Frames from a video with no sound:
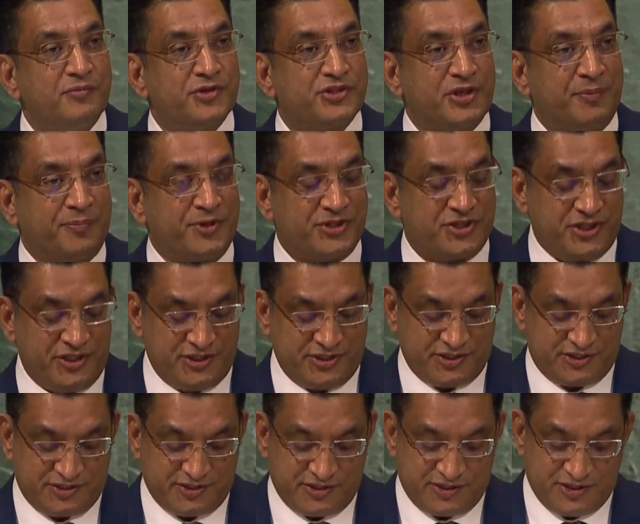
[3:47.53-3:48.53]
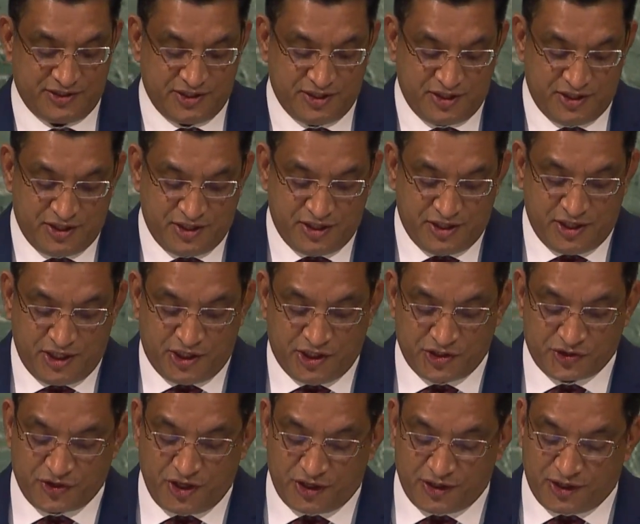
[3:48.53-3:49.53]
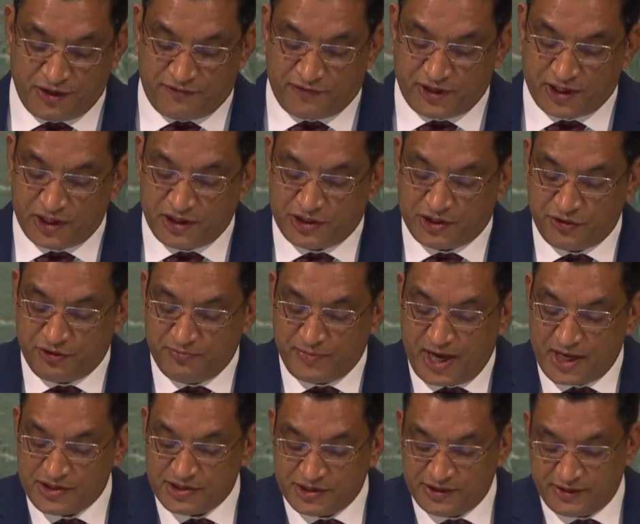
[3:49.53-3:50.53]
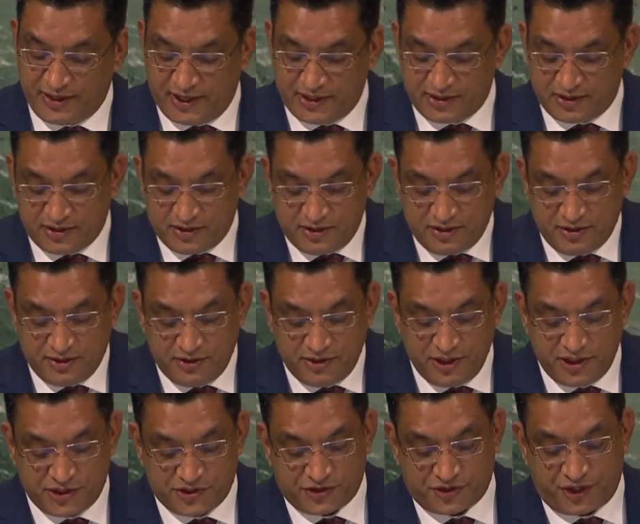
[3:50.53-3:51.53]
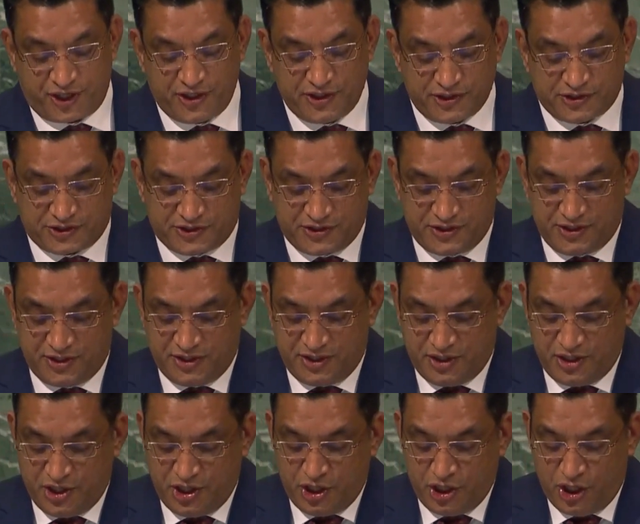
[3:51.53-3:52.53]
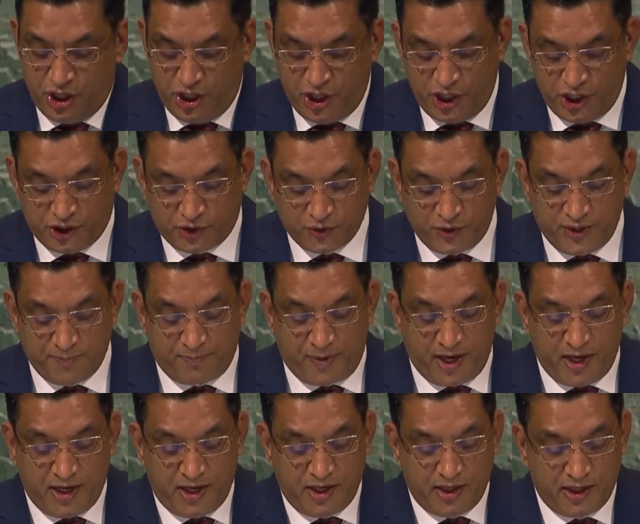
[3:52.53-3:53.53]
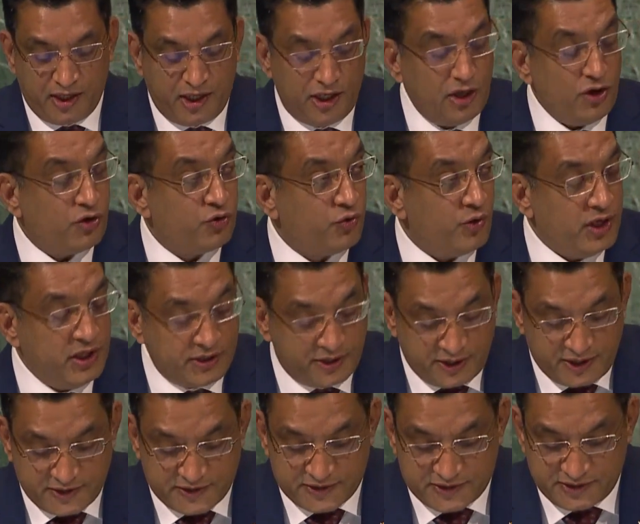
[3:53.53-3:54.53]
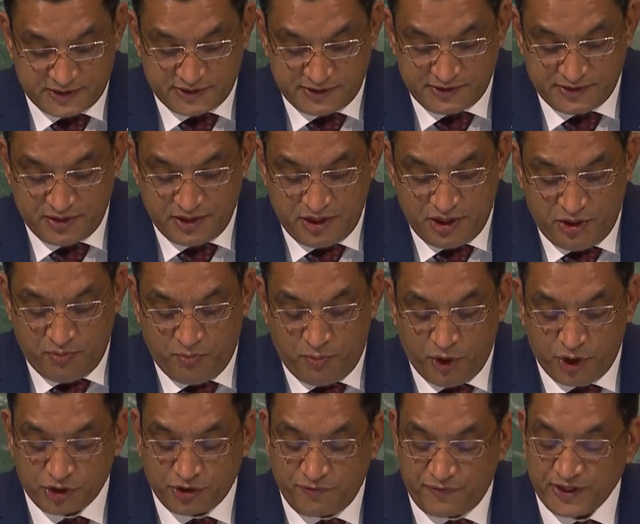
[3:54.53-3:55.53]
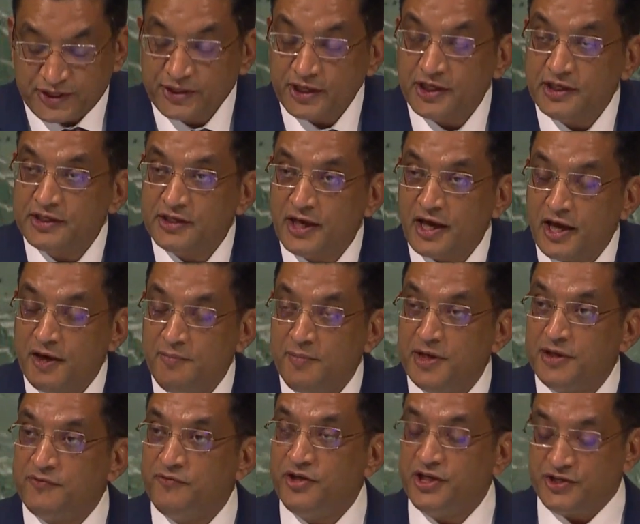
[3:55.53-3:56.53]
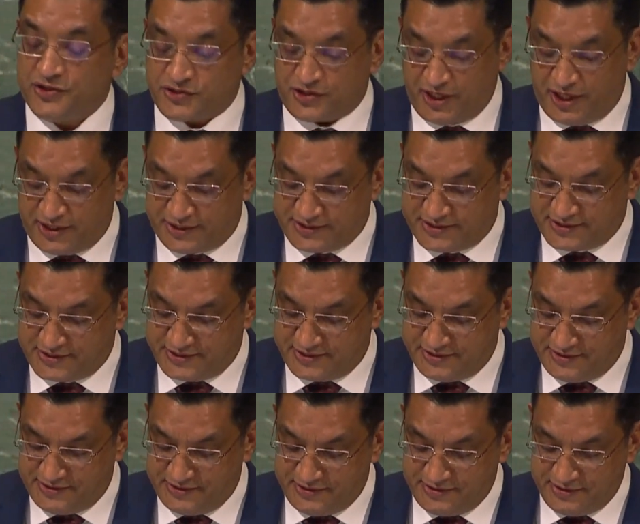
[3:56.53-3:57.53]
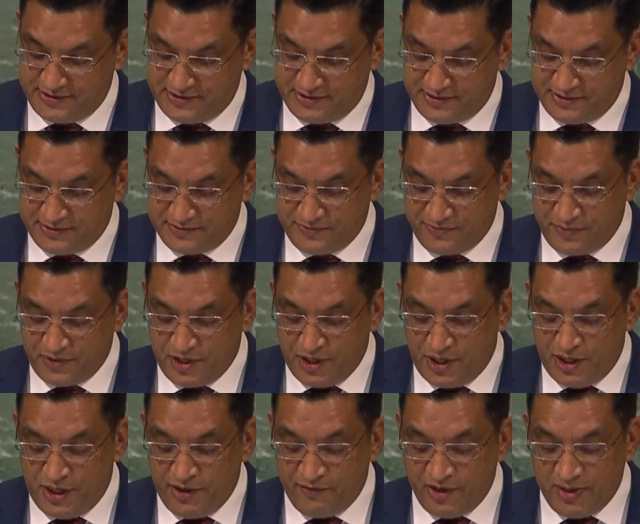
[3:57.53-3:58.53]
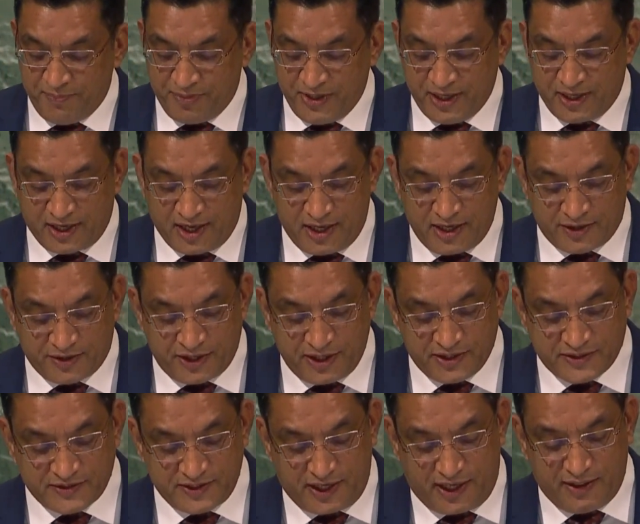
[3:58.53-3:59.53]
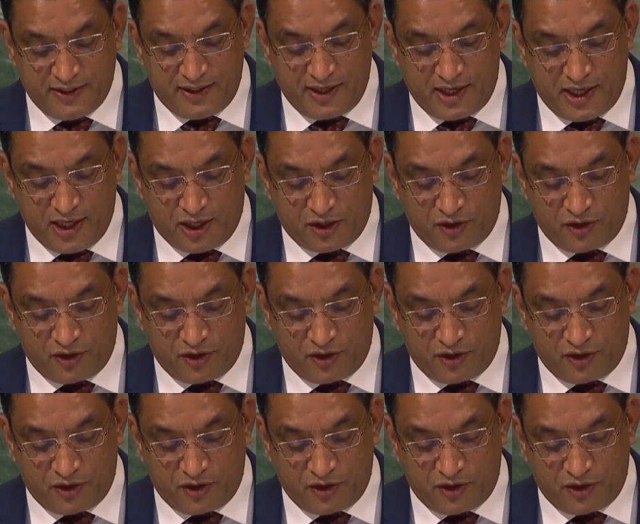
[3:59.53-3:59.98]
Mr. President, it is not difficult to imagine that these trends lead to dependent inequalities both within and between states Developing countries and their